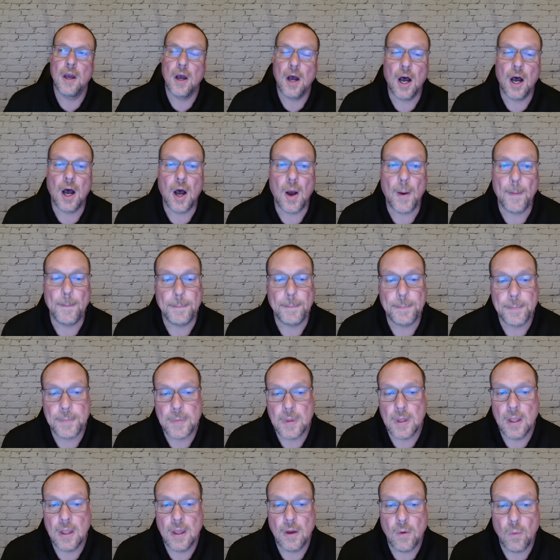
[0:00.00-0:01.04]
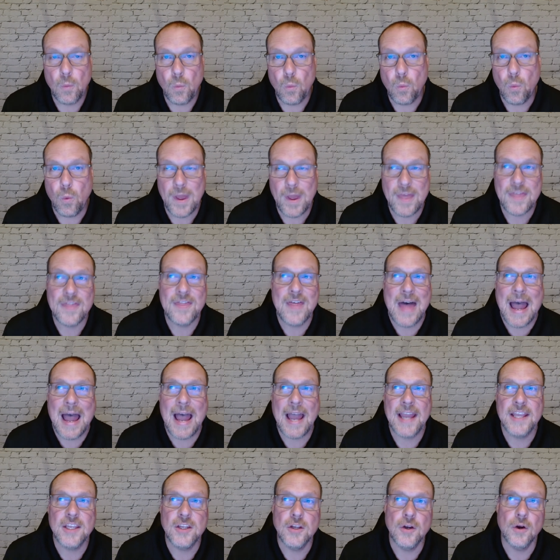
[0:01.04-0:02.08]
Um, with
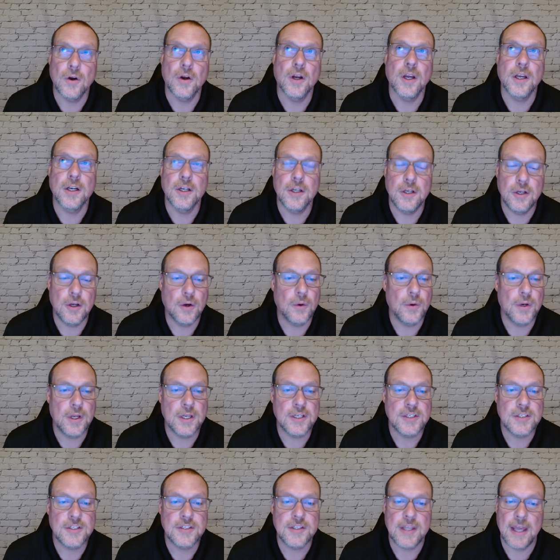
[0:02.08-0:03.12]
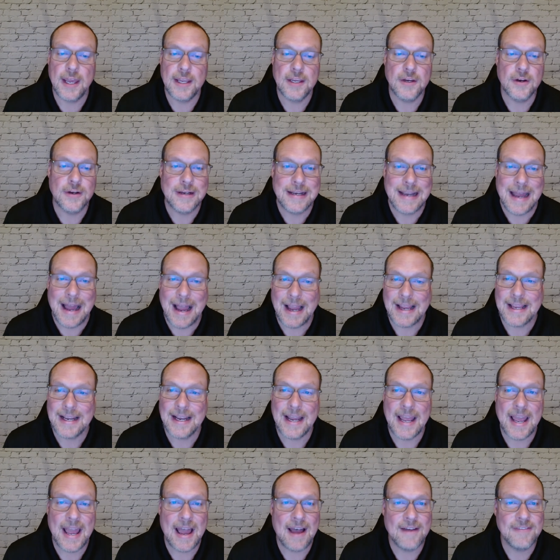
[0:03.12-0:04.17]
that, you're going to notice that you're not going
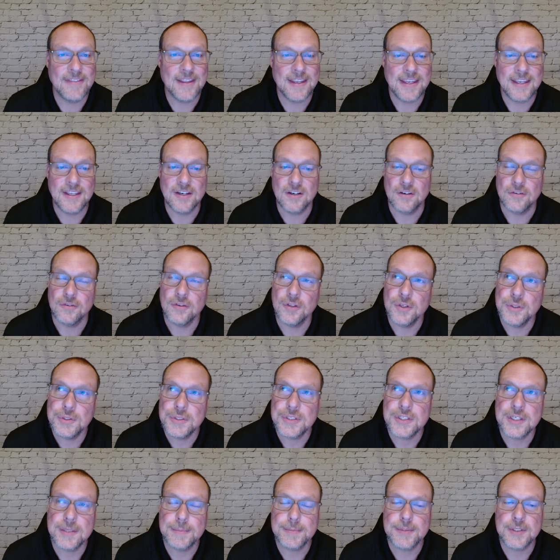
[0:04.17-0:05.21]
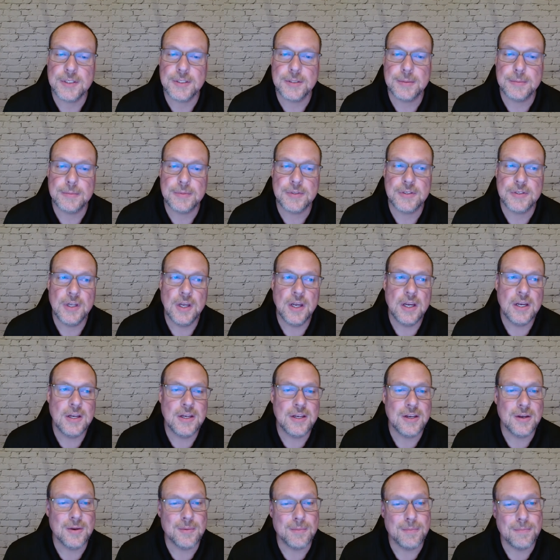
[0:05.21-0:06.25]
to have the keto flu symptoms.
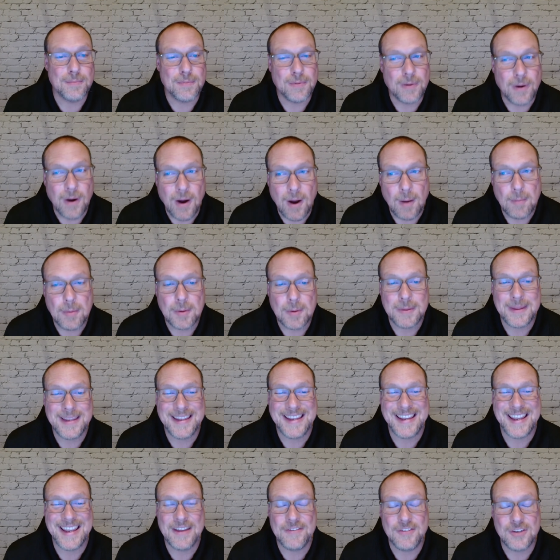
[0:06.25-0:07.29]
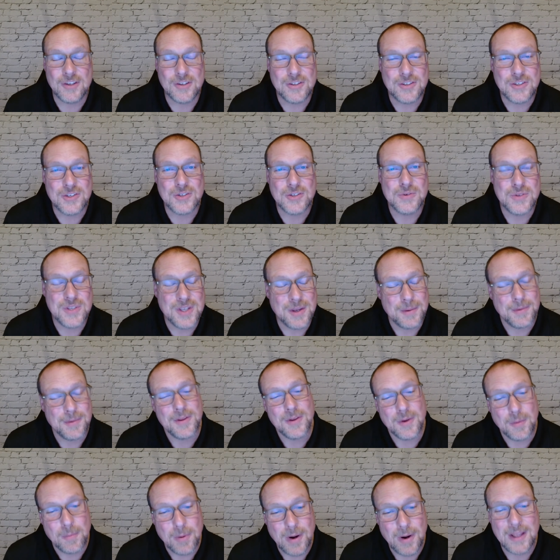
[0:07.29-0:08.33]
You're probably, if you do, you,
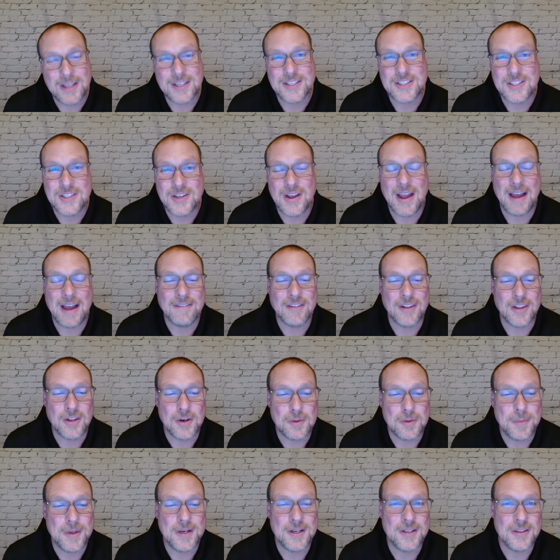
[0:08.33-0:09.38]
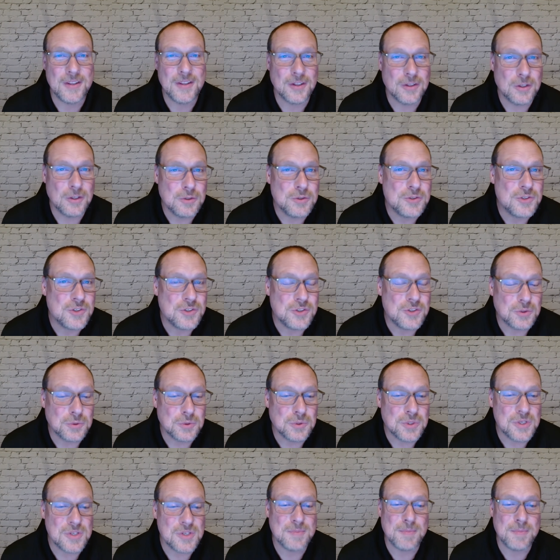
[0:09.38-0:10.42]
you'll probably still have a little bit of the loose
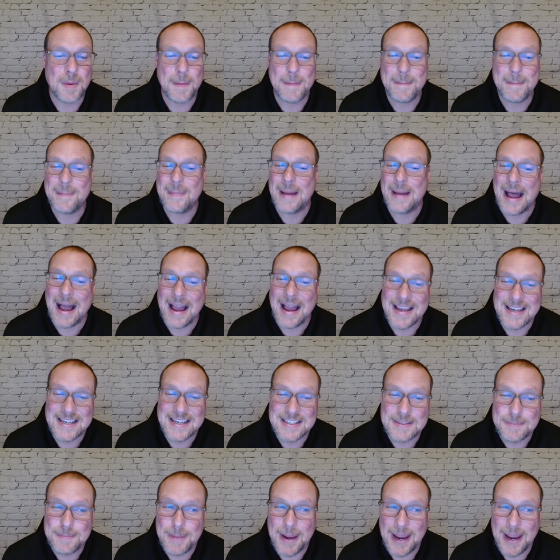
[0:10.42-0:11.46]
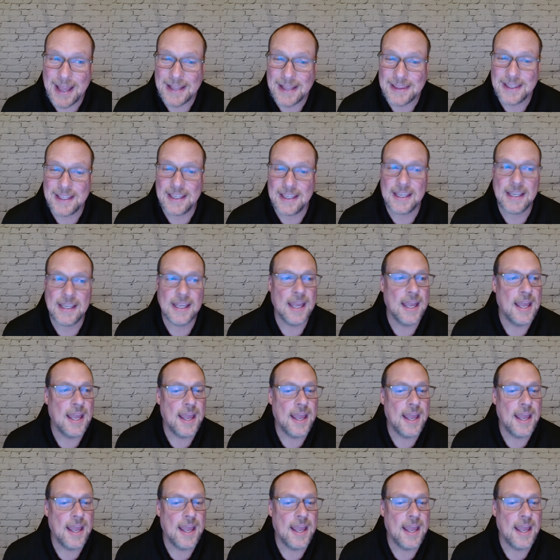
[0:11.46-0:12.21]
stools, but not as badly